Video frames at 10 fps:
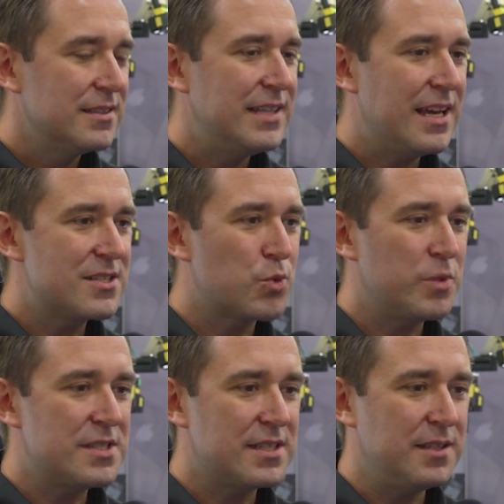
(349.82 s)
Yeah, so
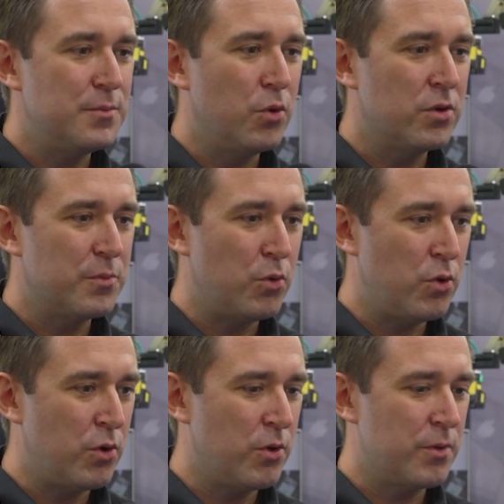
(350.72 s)
we see more and
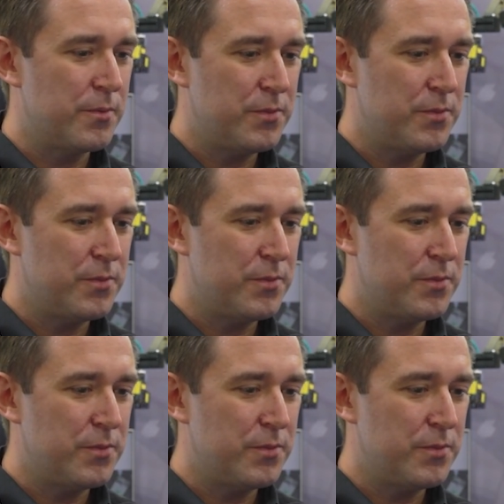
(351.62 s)
more,